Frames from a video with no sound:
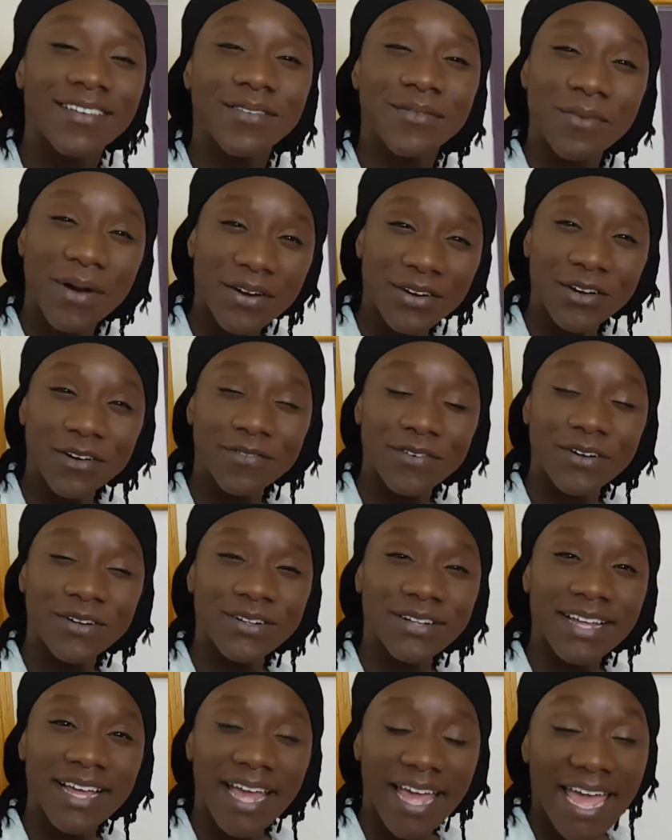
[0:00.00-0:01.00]
Wonderful.
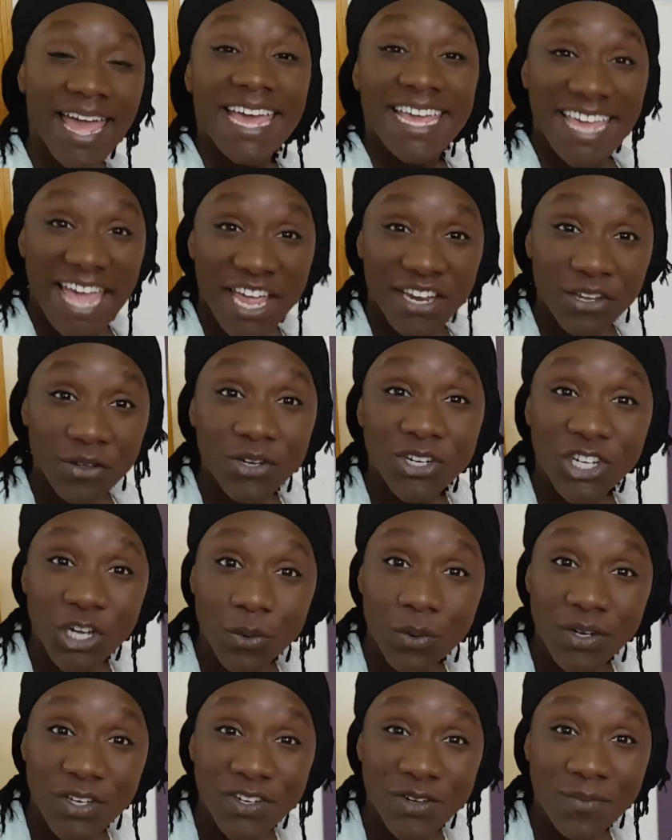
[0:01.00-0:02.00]
Can you show
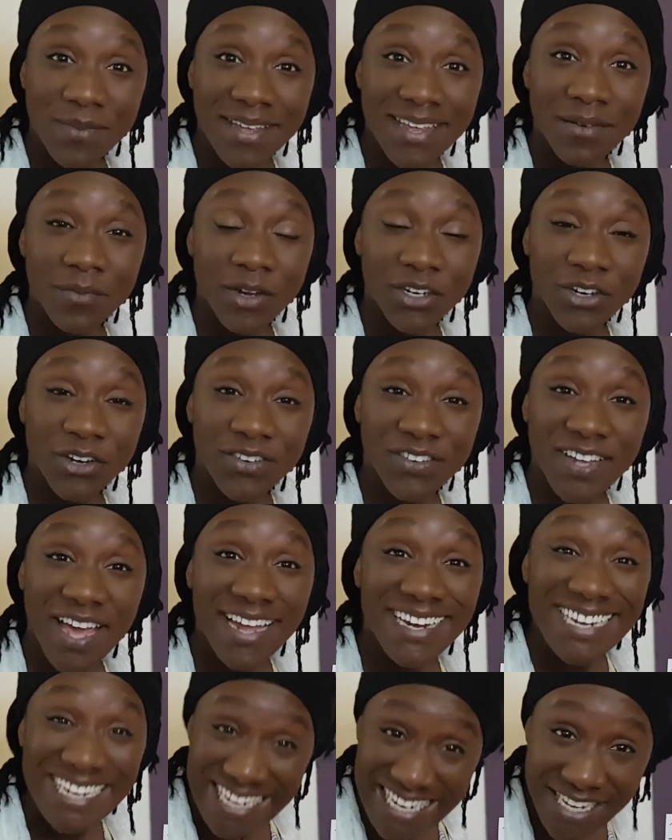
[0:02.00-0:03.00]
it to me when you're done,
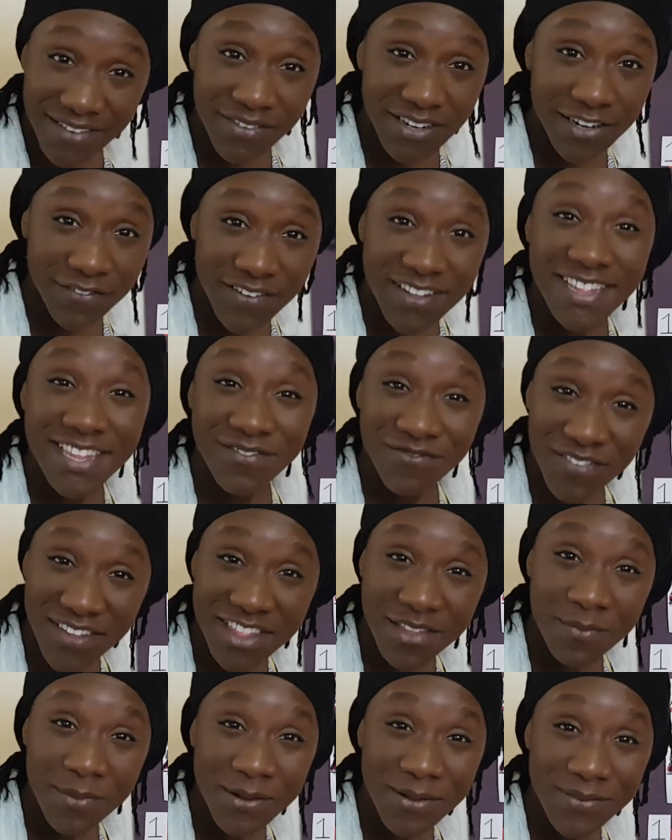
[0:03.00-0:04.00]
even if it's
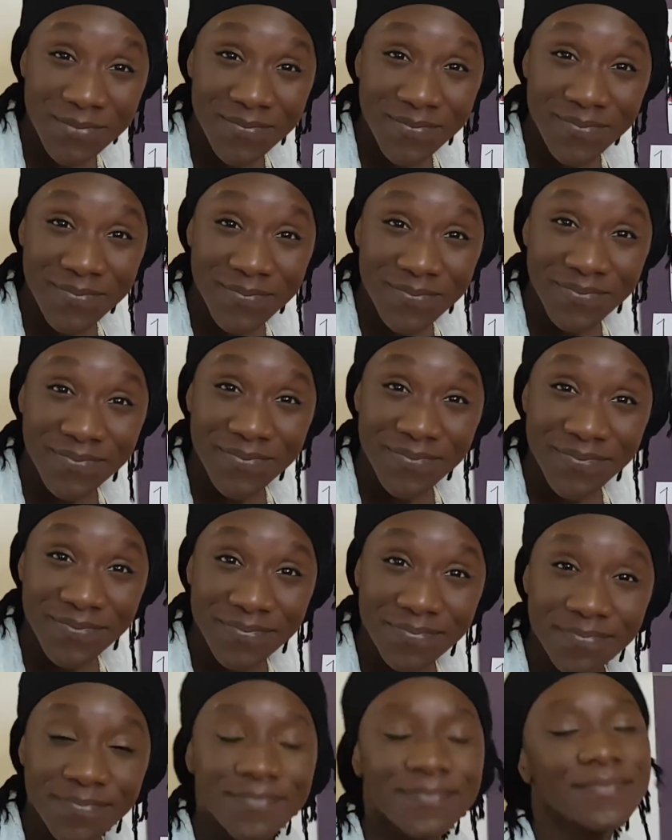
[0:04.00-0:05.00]
invisible?
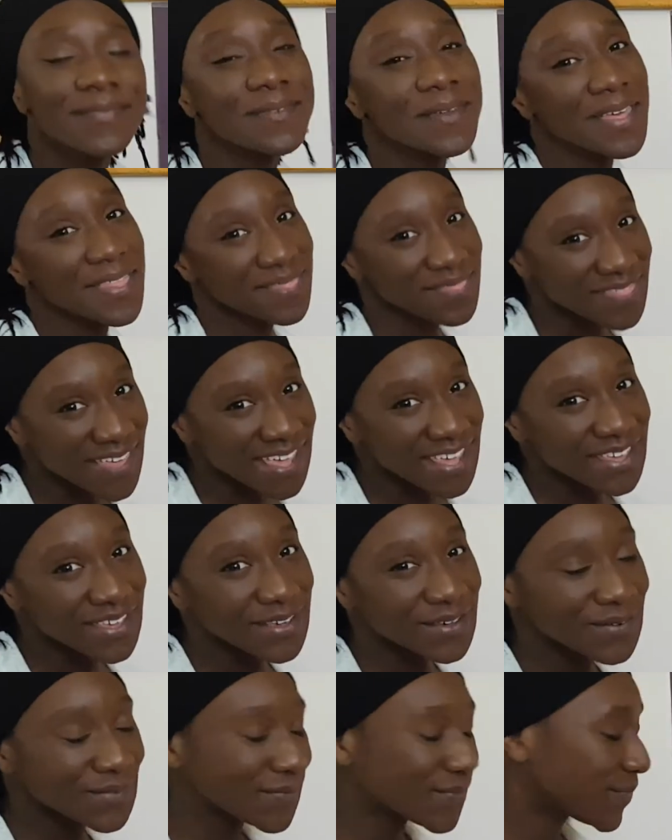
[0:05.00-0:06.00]
Thank you.
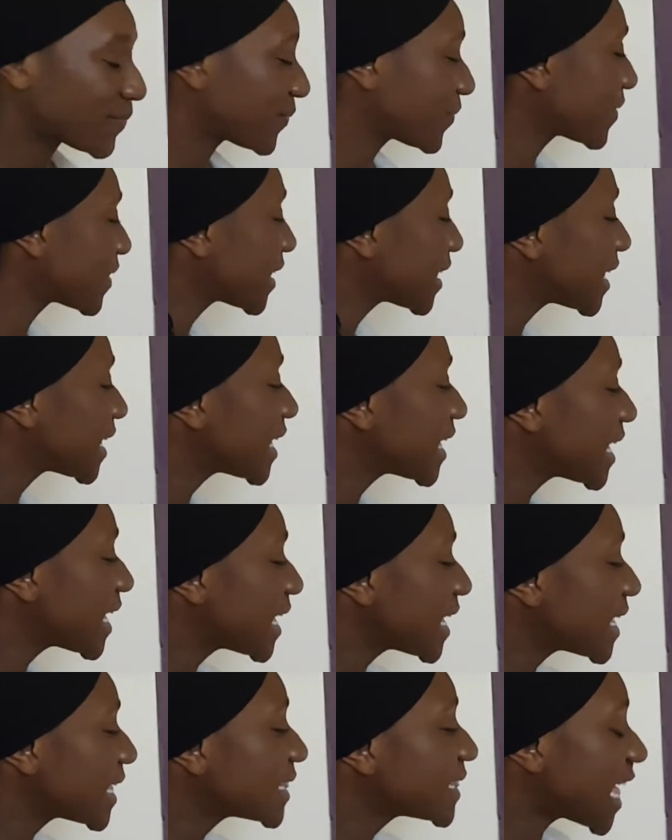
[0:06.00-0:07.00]

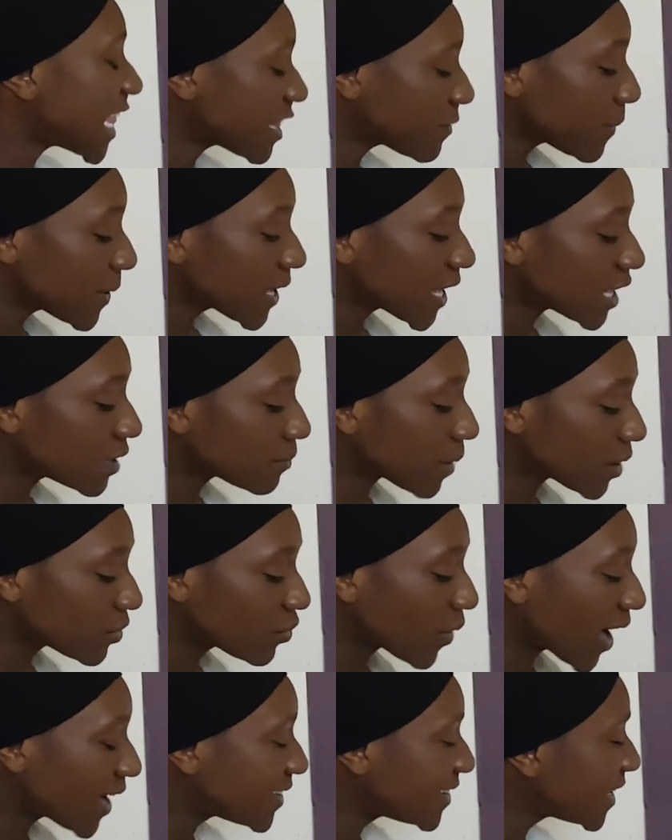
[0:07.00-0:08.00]
Let's begin by
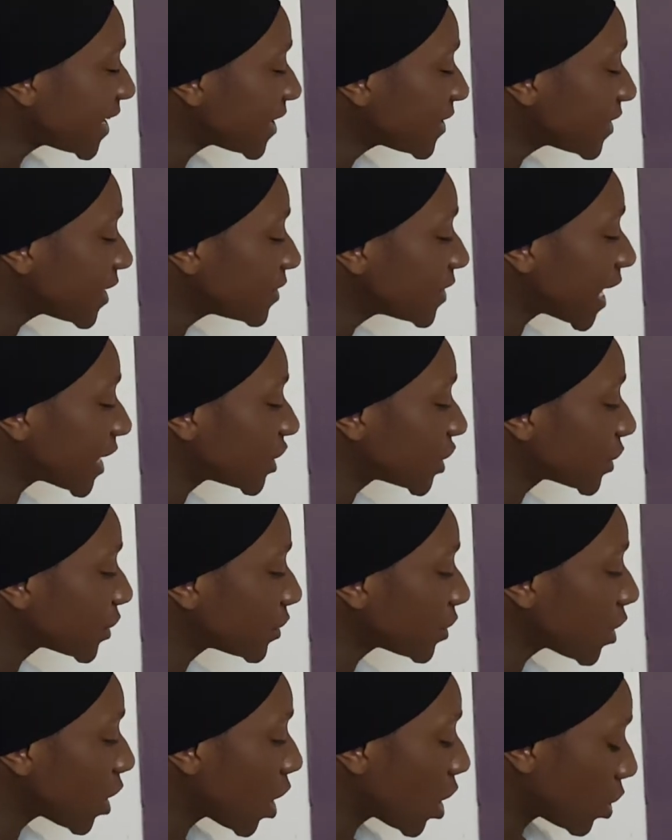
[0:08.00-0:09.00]
writing the letter
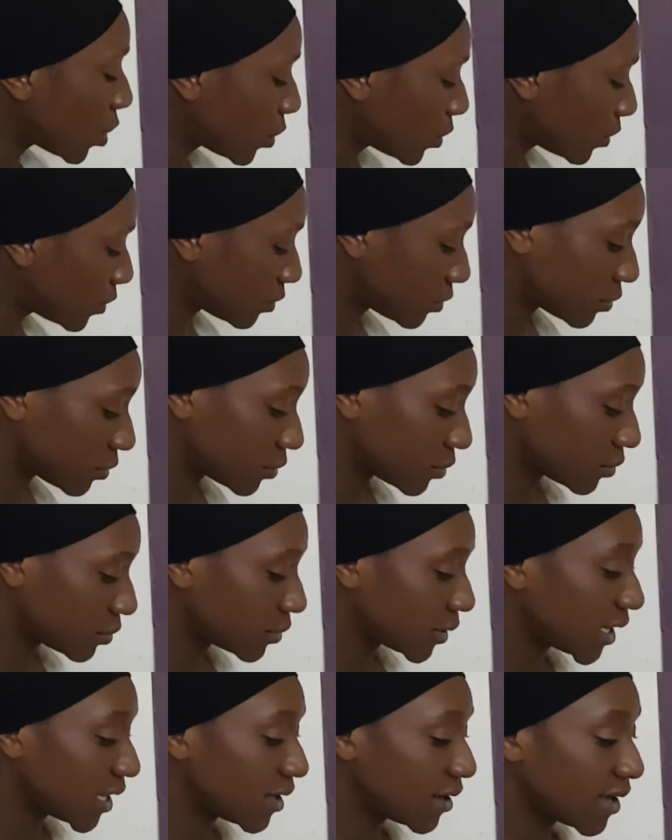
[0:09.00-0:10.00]
O.
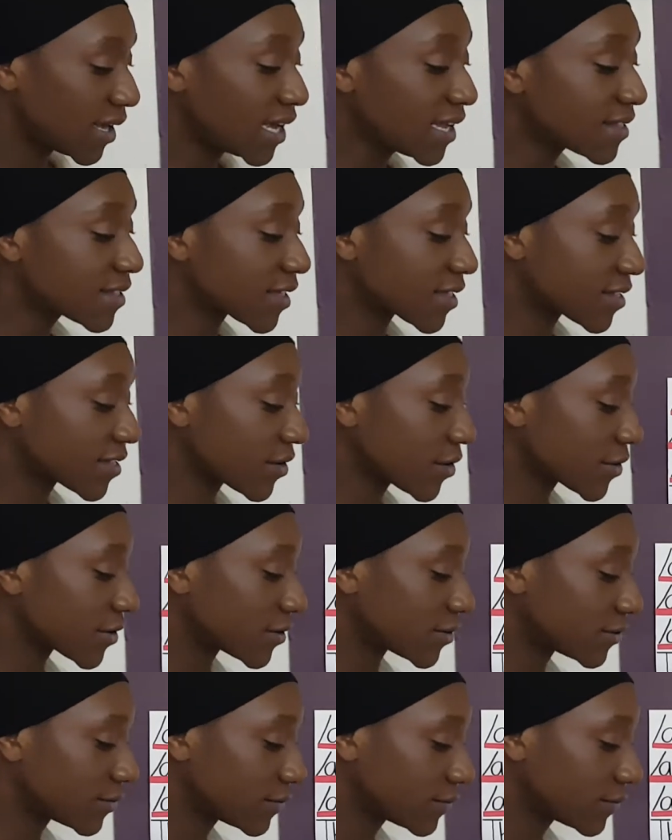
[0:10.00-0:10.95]
It's a circle.